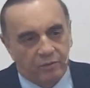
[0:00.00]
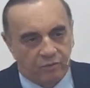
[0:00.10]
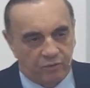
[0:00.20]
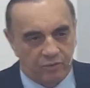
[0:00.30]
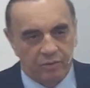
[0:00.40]
there
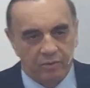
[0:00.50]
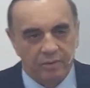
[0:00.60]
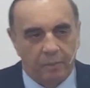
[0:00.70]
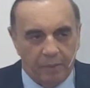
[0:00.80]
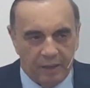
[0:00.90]
were
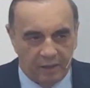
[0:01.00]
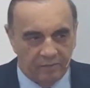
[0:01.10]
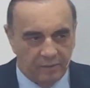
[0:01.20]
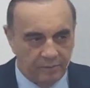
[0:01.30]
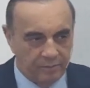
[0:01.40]
three
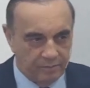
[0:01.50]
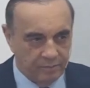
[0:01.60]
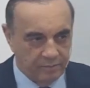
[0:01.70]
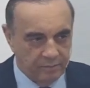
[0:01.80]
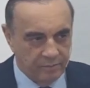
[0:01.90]
moments
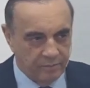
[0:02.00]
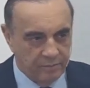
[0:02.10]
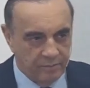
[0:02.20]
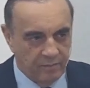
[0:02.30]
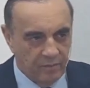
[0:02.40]
of the Word.